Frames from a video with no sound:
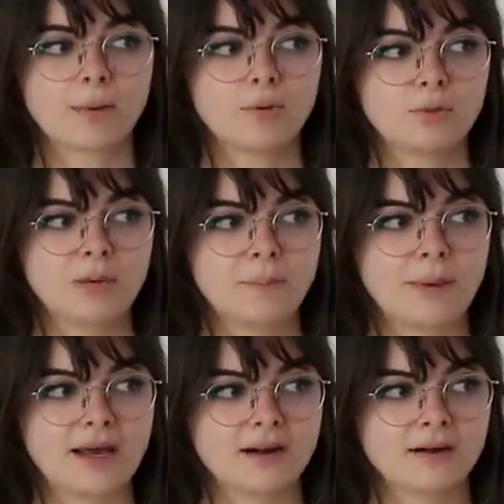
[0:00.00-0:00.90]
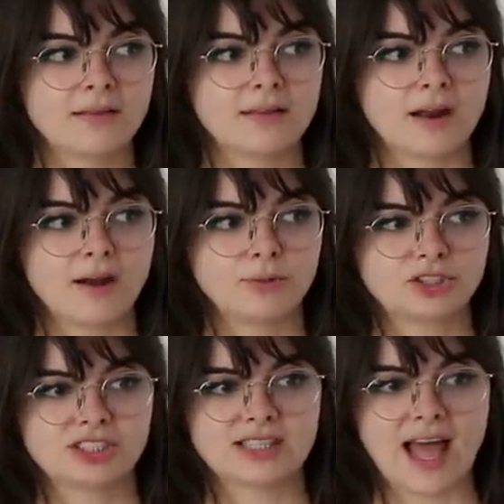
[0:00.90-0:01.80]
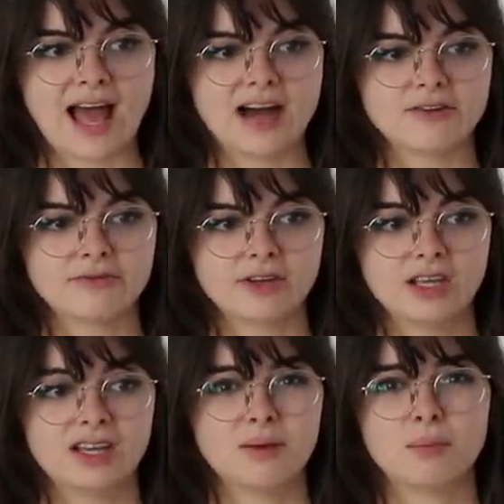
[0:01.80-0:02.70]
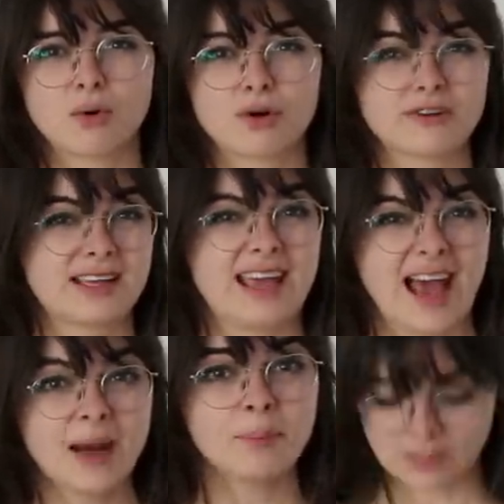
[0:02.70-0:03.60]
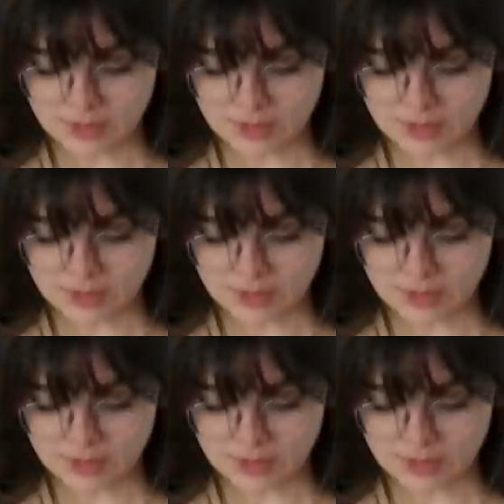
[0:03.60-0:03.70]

would be better, and then I will just have more of a gap,